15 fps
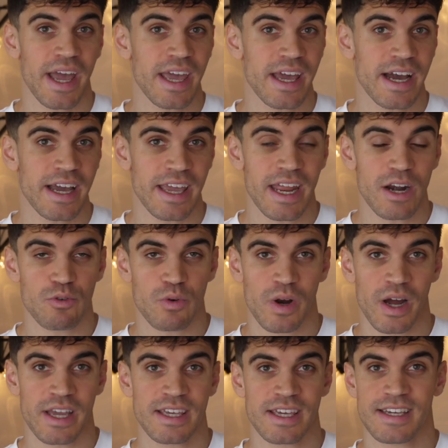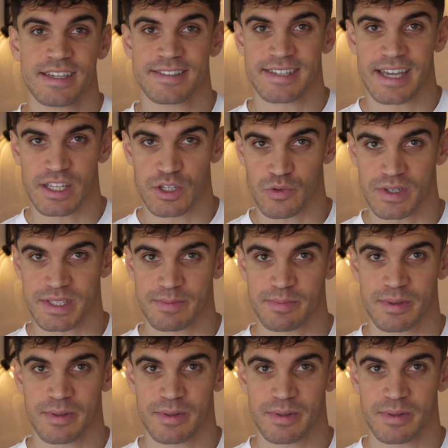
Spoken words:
AI ROI inside Crisp.